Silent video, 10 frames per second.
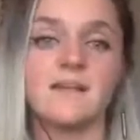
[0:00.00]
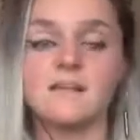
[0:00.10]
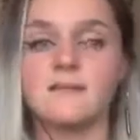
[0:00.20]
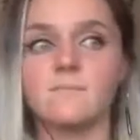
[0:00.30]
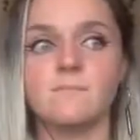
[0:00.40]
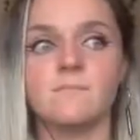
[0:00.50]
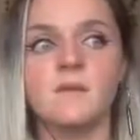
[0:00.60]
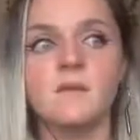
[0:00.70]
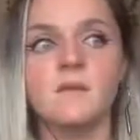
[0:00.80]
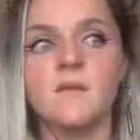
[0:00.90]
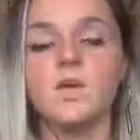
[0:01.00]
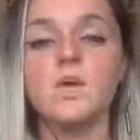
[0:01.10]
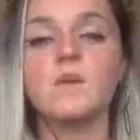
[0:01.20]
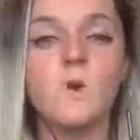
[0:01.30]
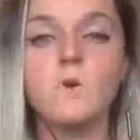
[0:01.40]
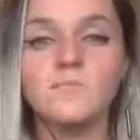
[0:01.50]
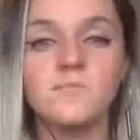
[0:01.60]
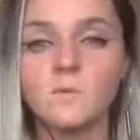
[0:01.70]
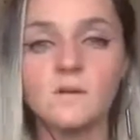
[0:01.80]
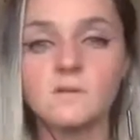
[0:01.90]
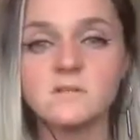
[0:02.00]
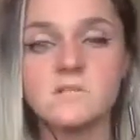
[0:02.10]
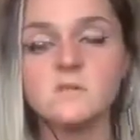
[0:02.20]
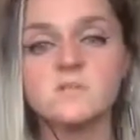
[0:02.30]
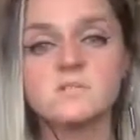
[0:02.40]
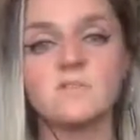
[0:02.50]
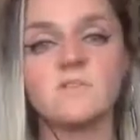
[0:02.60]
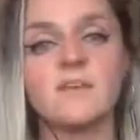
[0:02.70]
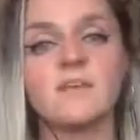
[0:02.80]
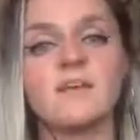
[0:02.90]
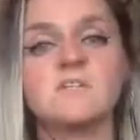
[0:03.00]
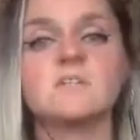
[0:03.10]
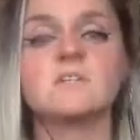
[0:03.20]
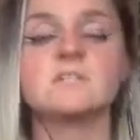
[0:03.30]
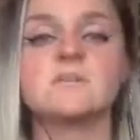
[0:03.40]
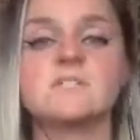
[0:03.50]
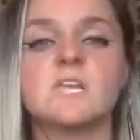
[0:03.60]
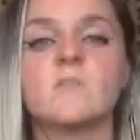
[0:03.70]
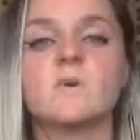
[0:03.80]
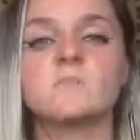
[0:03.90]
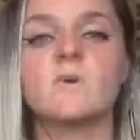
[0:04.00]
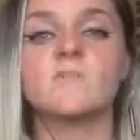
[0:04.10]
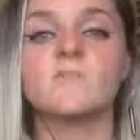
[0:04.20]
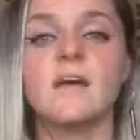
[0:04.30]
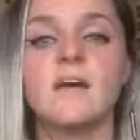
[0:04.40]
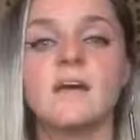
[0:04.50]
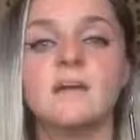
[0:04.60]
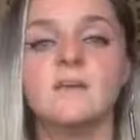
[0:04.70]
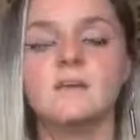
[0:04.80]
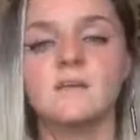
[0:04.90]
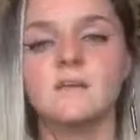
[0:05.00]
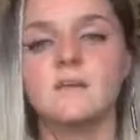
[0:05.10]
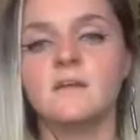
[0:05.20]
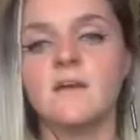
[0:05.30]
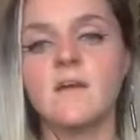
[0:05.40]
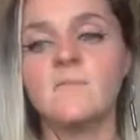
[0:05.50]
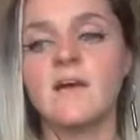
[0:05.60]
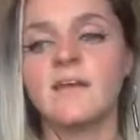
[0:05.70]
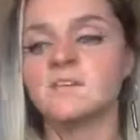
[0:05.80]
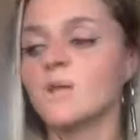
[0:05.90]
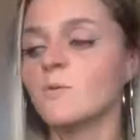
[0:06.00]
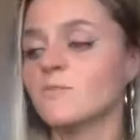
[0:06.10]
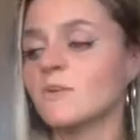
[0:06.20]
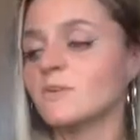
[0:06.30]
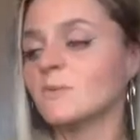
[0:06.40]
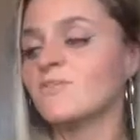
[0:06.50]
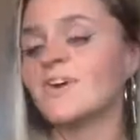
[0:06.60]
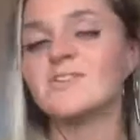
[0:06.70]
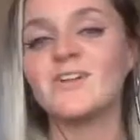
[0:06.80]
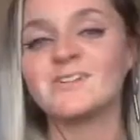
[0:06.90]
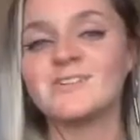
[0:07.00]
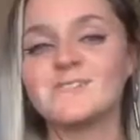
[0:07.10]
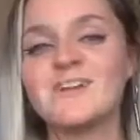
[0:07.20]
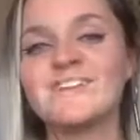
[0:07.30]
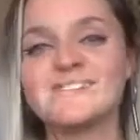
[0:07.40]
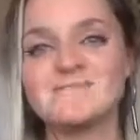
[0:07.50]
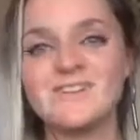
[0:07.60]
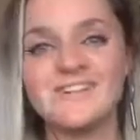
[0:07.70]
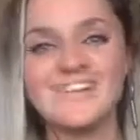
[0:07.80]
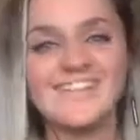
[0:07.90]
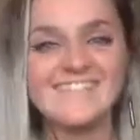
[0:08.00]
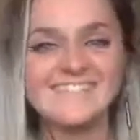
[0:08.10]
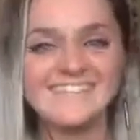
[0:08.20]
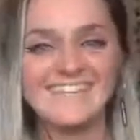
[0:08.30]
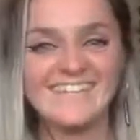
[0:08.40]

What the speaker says: earn more if you want to and stuff like that. It's just going to be so much more fair. And I don't think that we've got long to wait, to be honest.